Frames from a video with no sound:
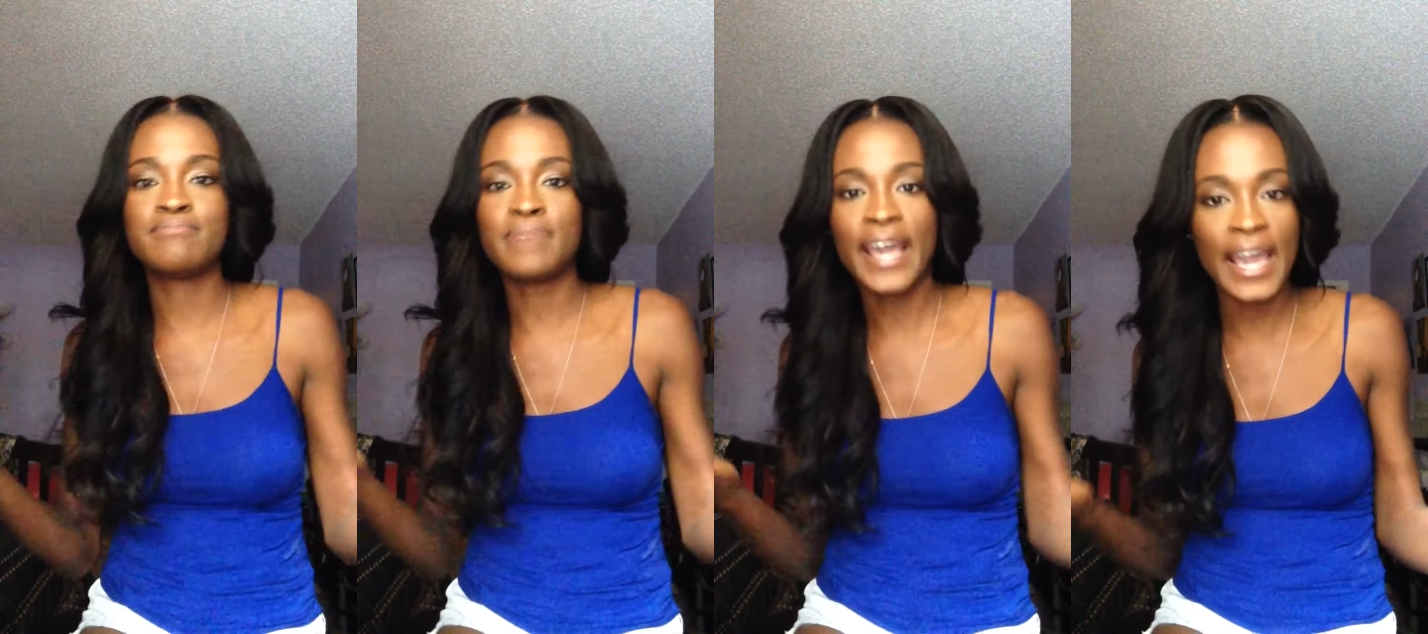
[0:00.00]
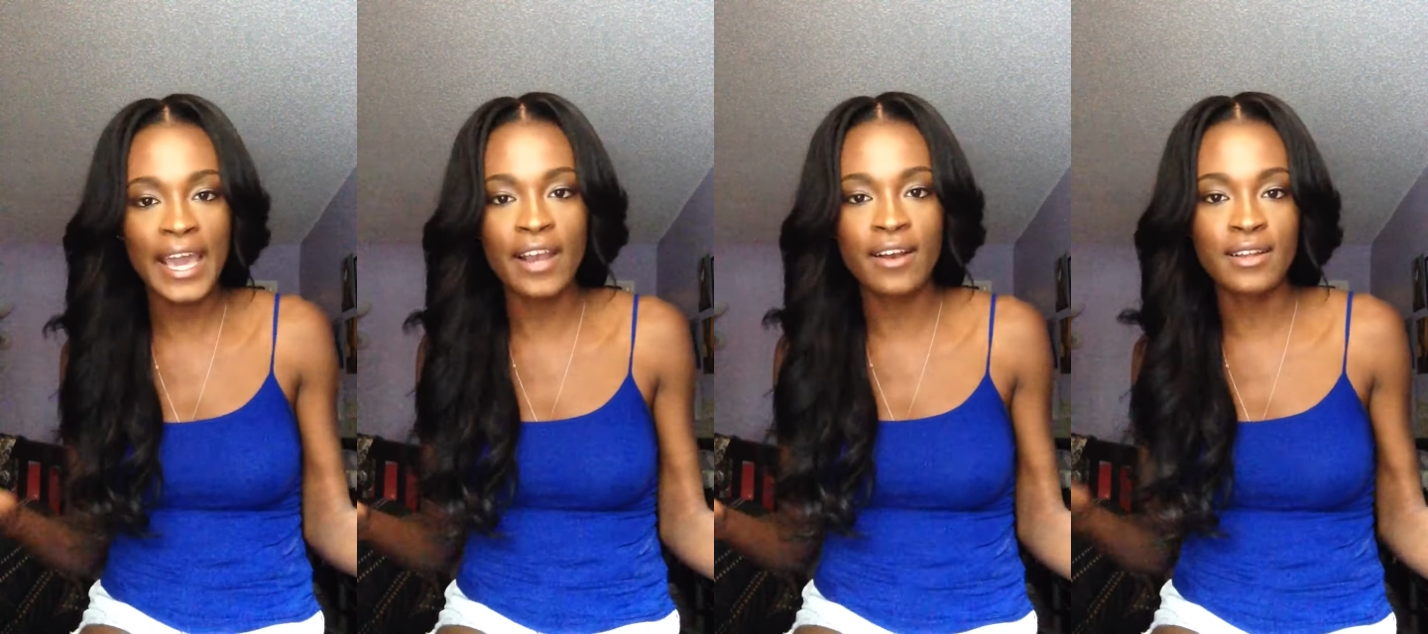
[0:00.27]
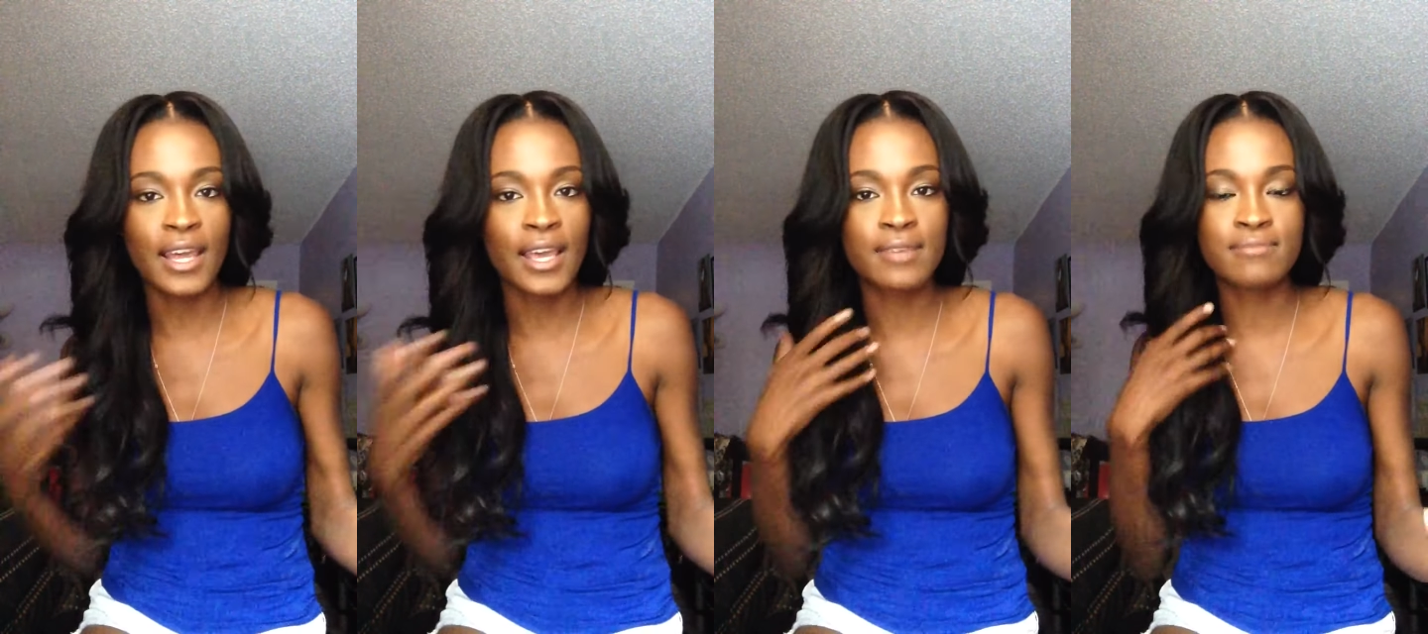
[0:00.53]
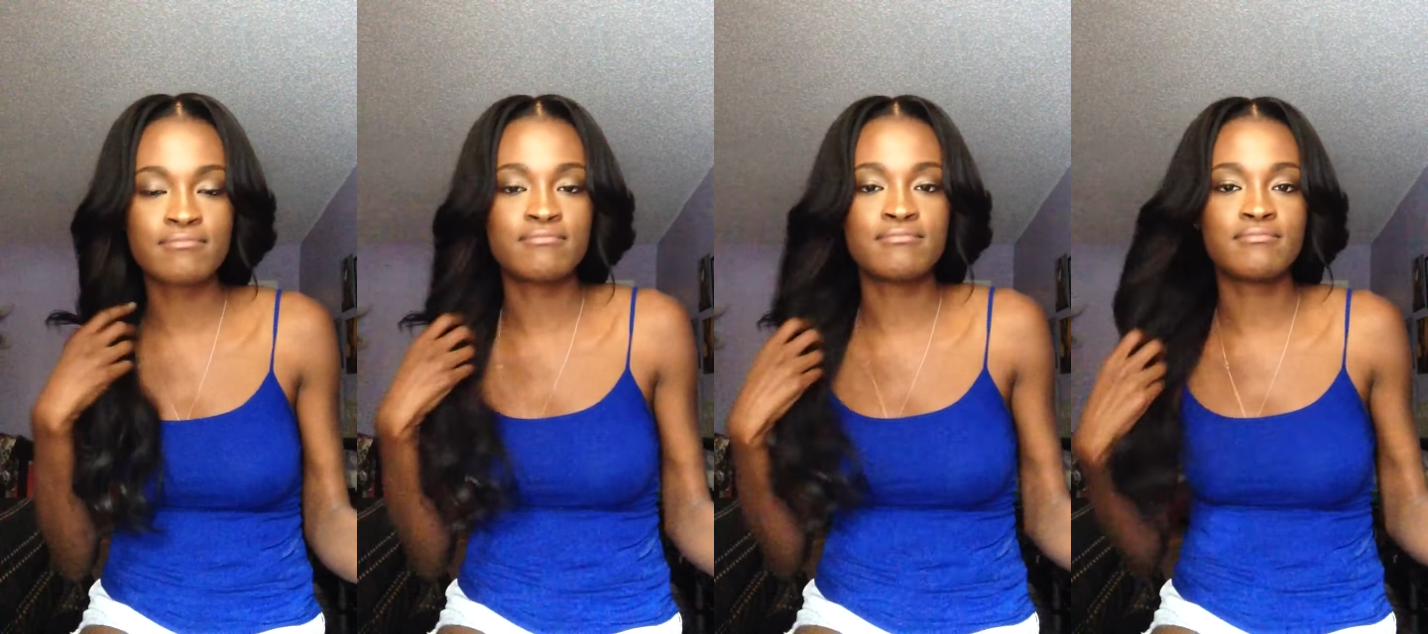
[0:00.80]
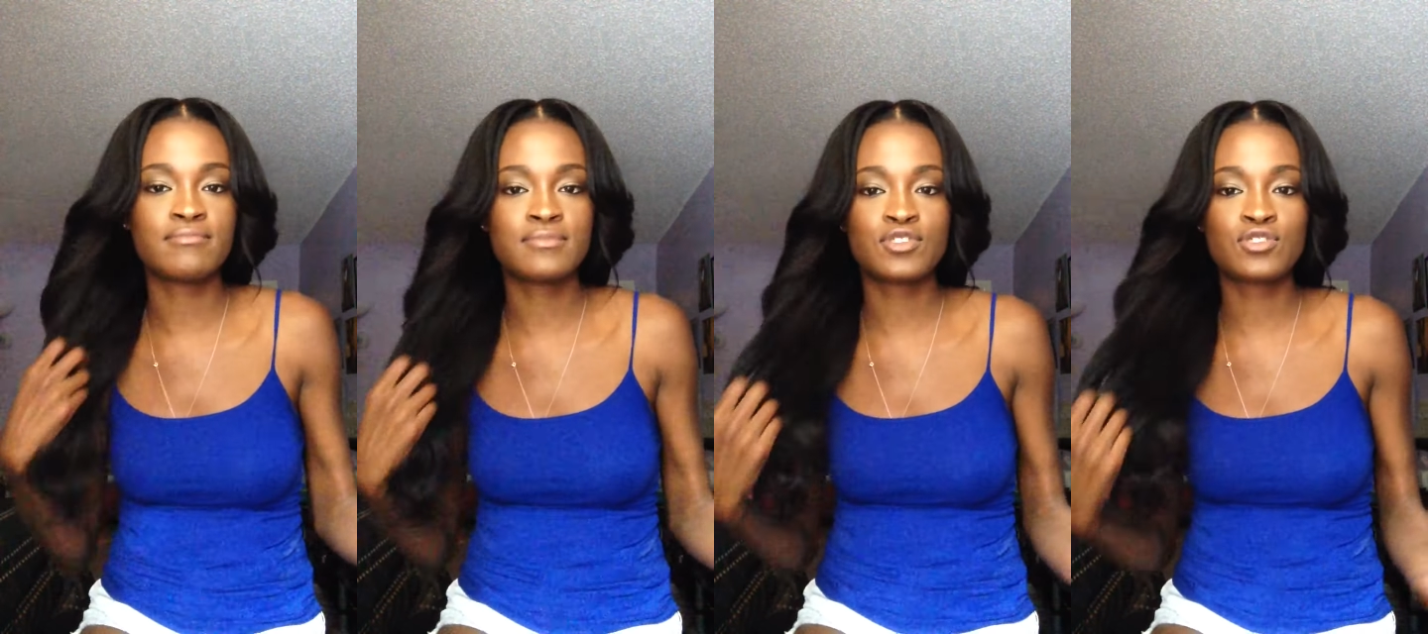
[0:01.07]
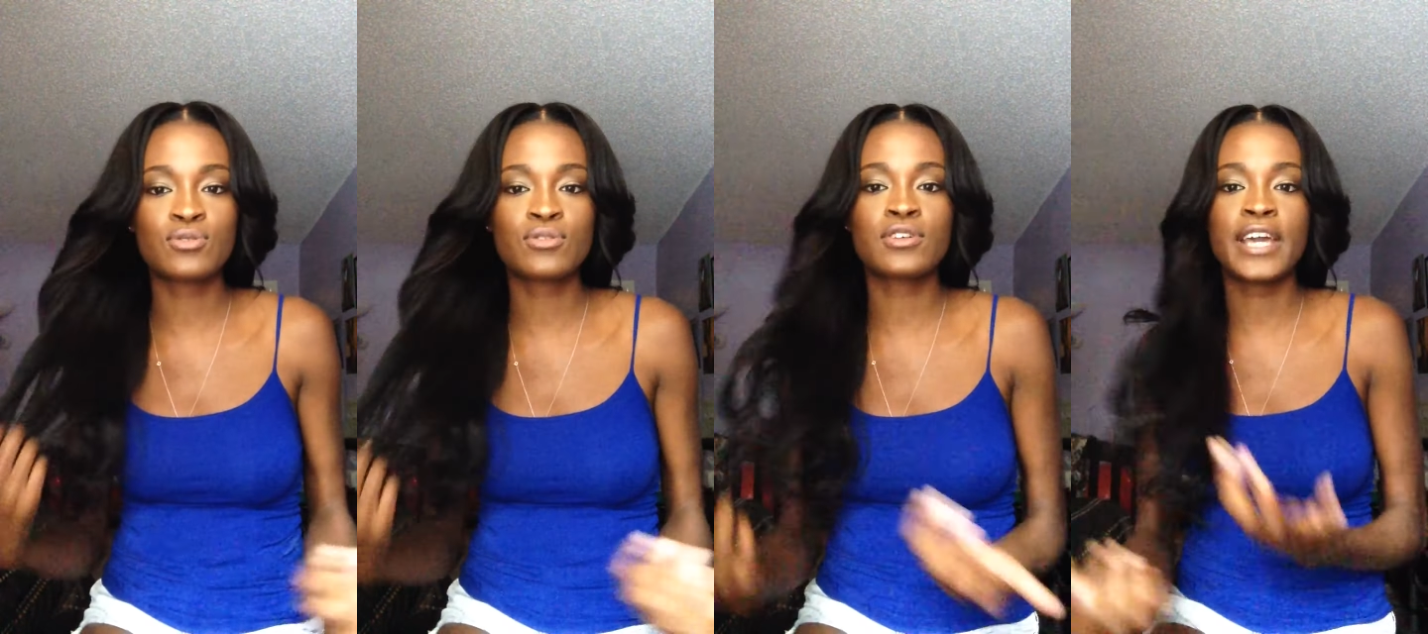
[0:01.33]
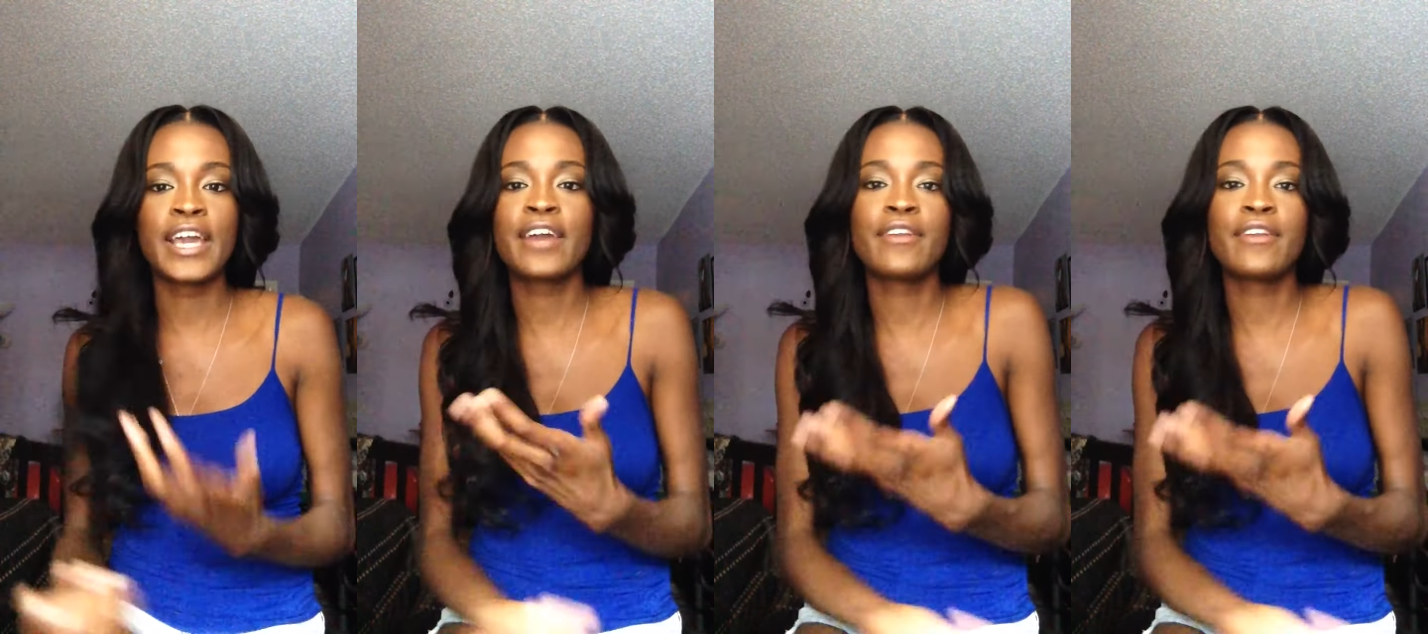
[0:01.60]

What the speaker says: hair, like store hair